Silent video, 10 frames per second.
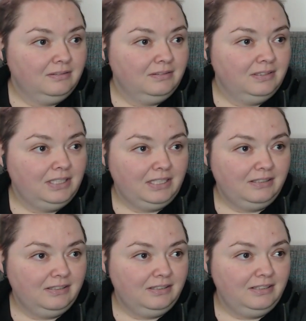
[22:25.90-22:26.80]
Yes,
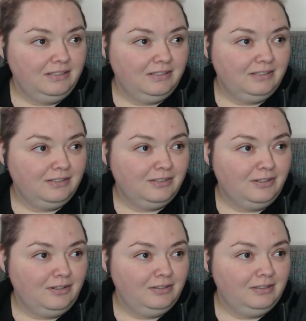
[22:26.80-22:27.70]
it is. It's
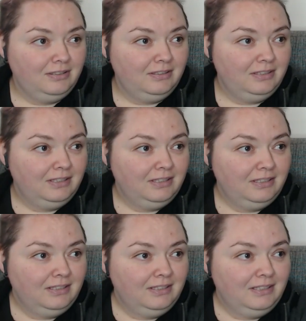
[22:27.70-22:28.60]
not.
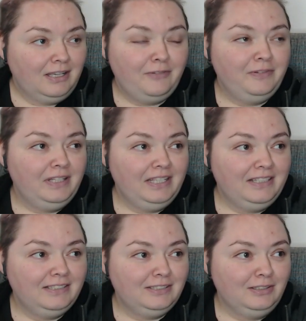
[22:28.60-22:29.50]
I feel like
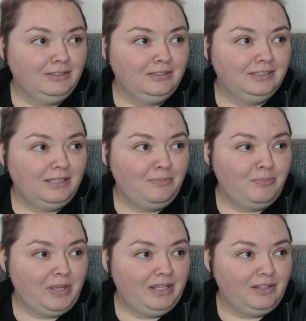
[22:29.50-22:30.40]
it's not the same
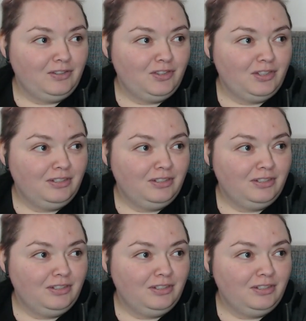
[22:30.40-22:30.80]
package.